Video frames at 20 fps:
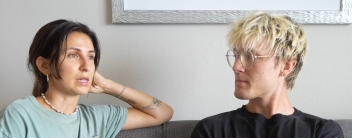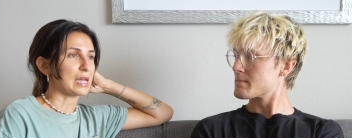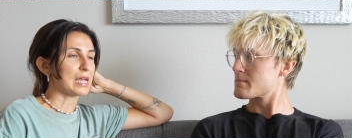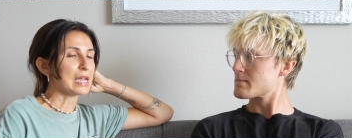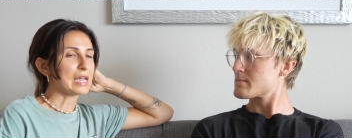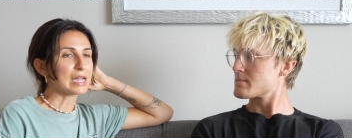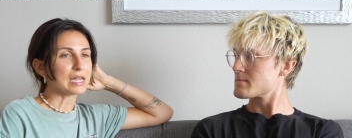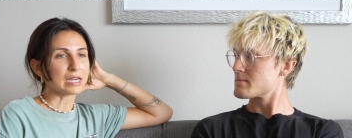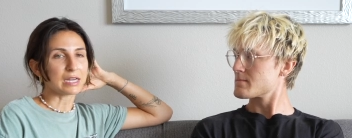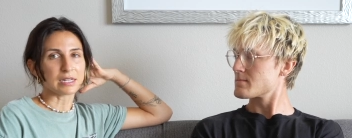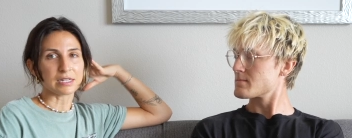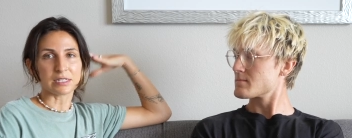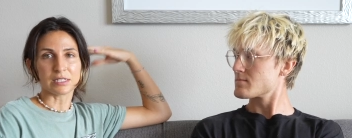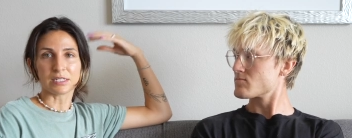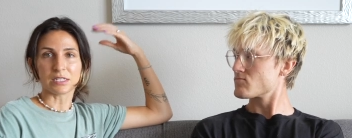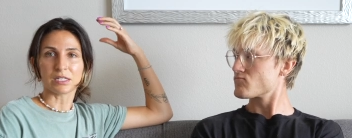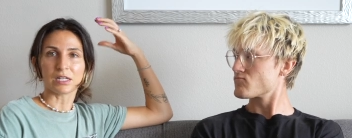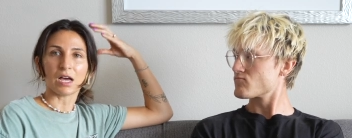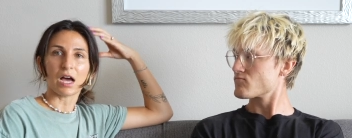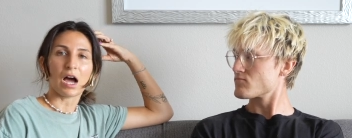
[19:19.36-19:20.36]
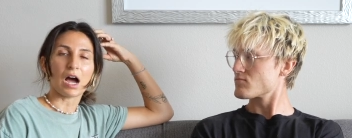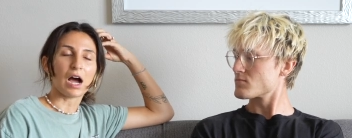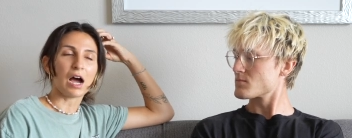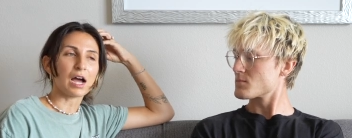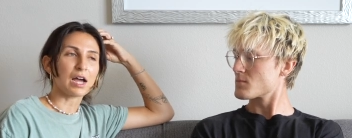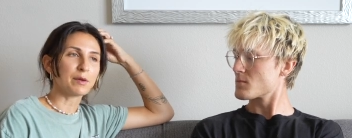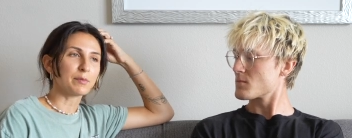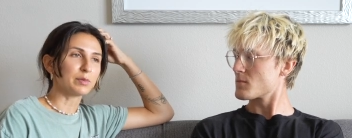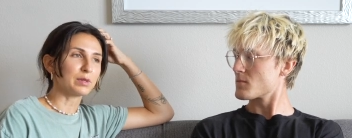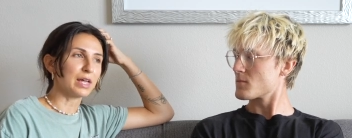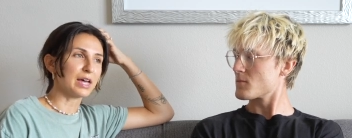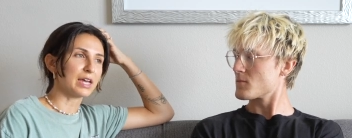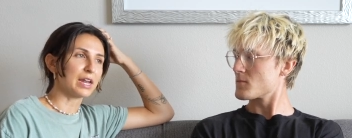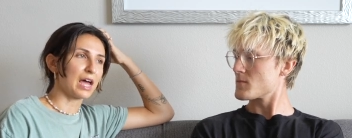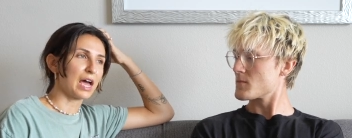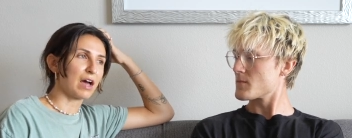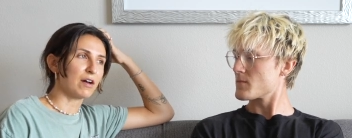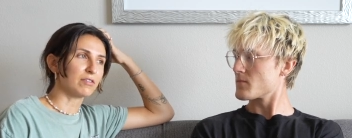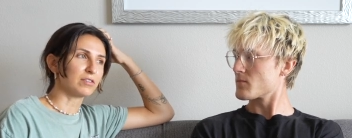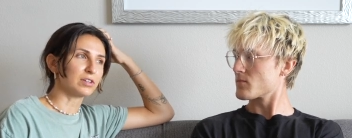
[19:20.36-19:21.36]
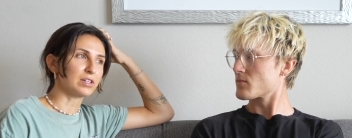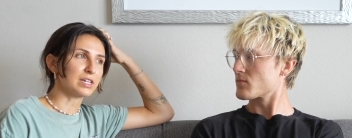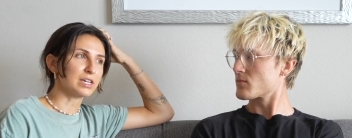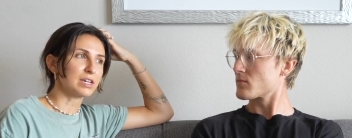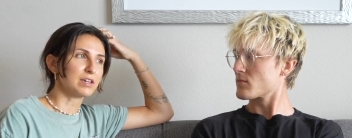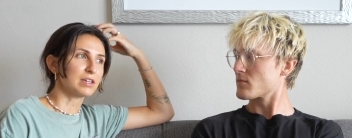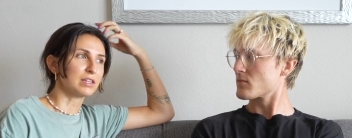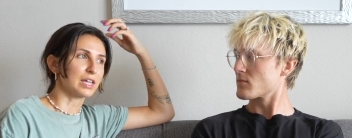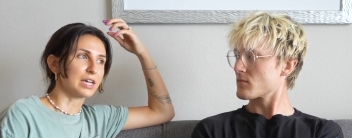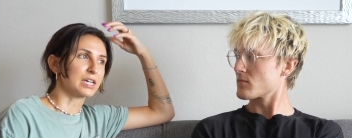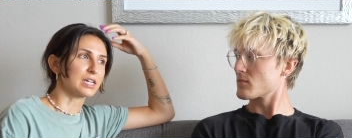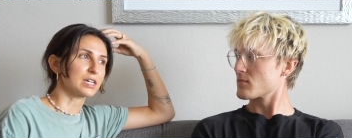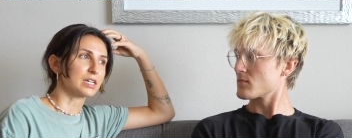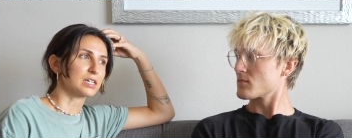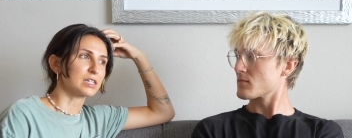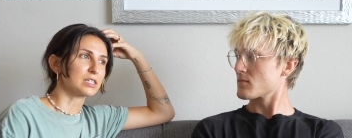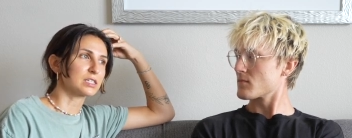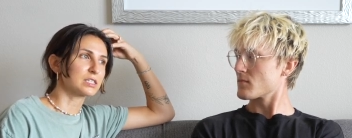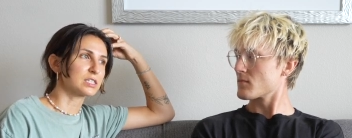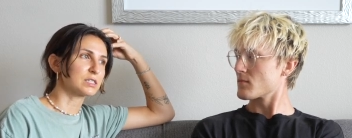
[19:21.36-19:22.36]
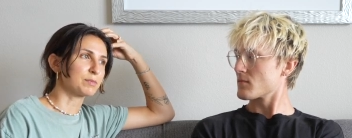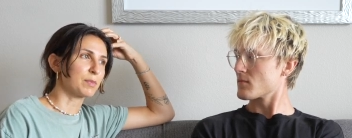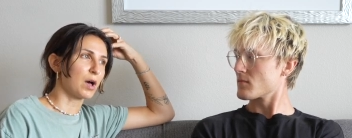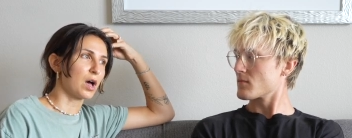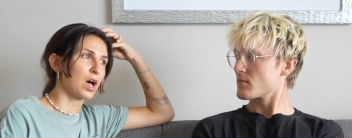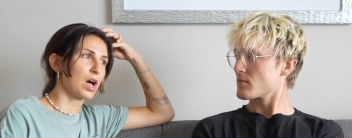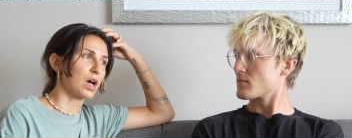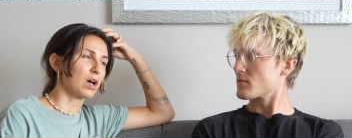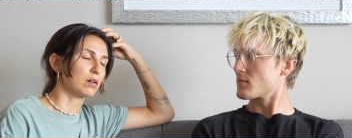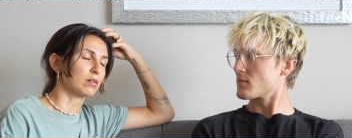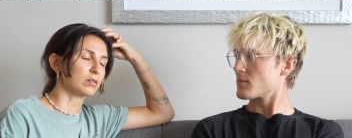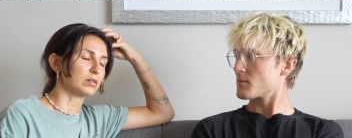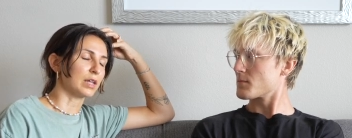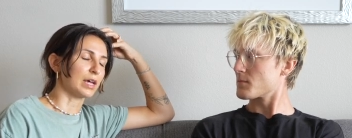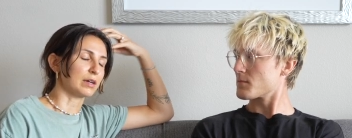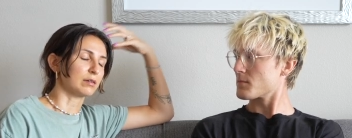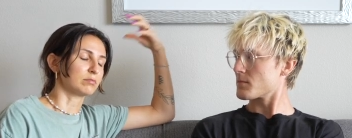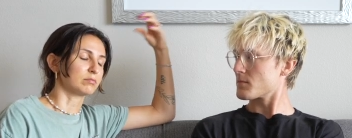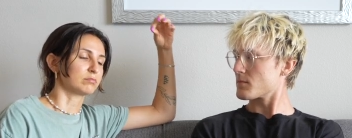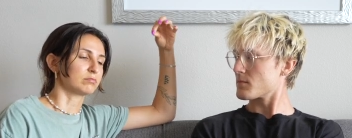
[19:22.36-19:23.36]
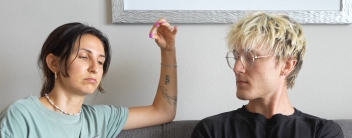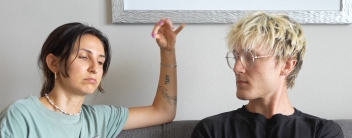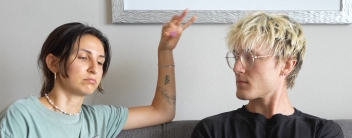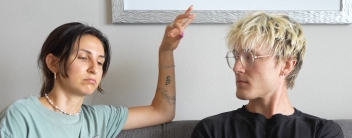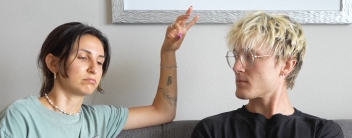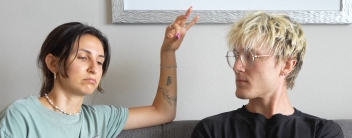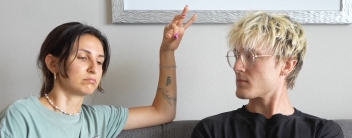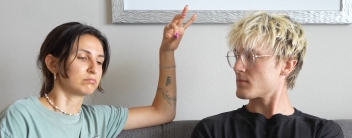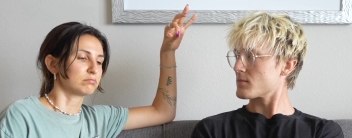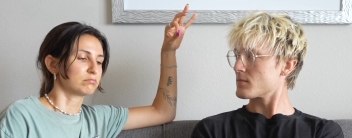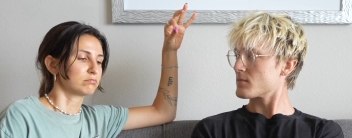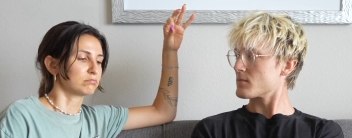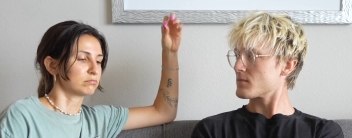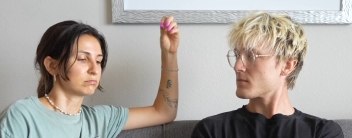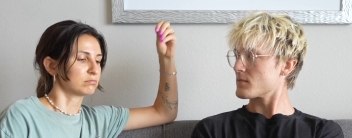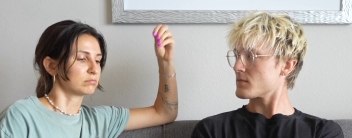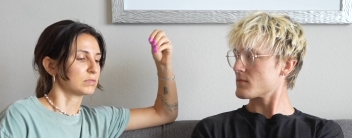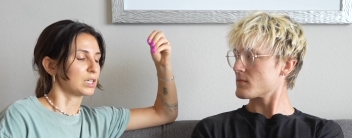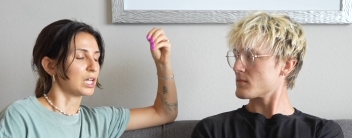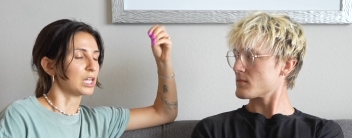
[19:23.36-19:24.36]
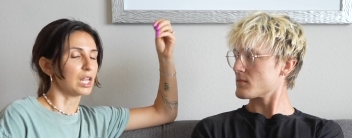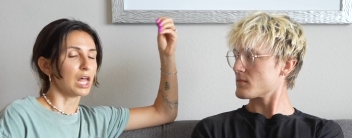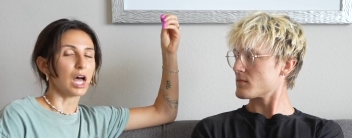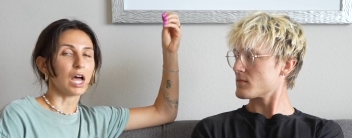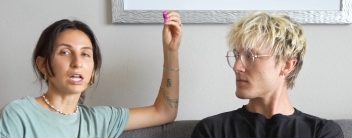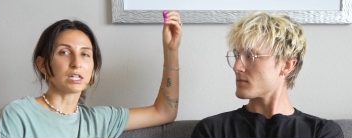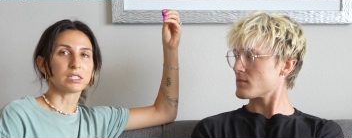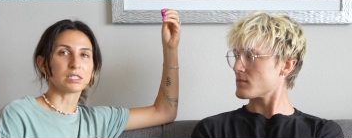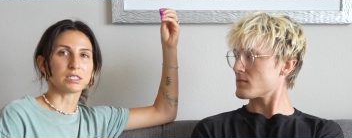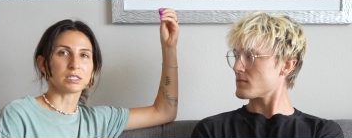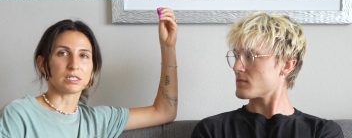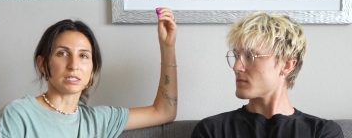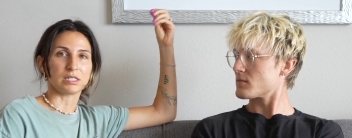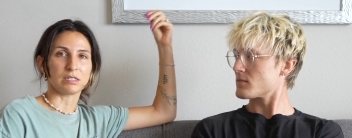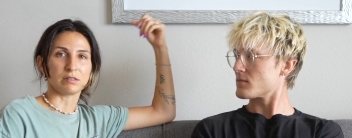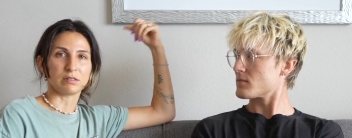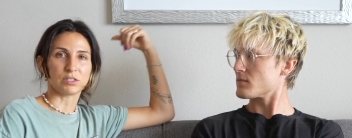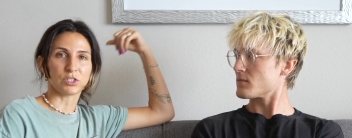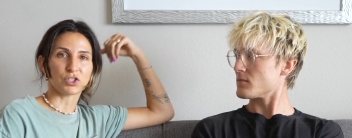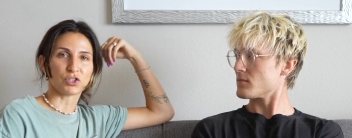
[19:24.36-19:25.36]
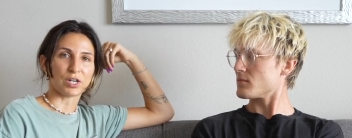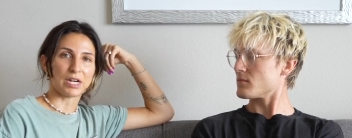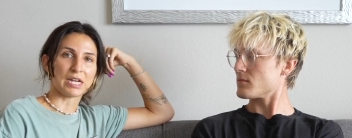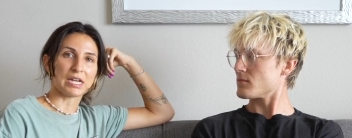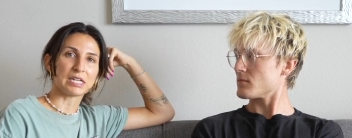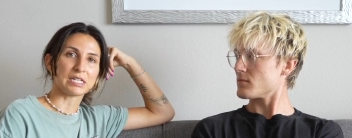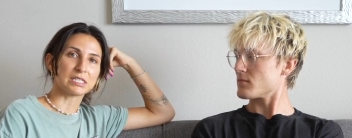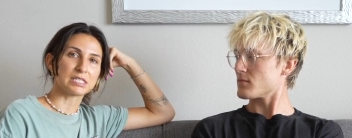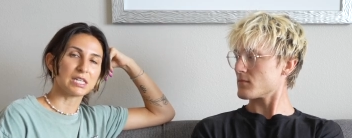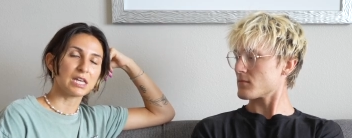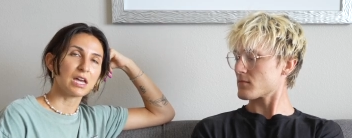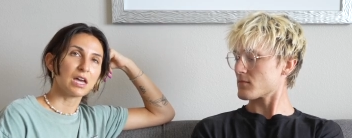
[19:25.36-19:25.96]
Speaker 1: And I bled heavily, like spot, like clots and strings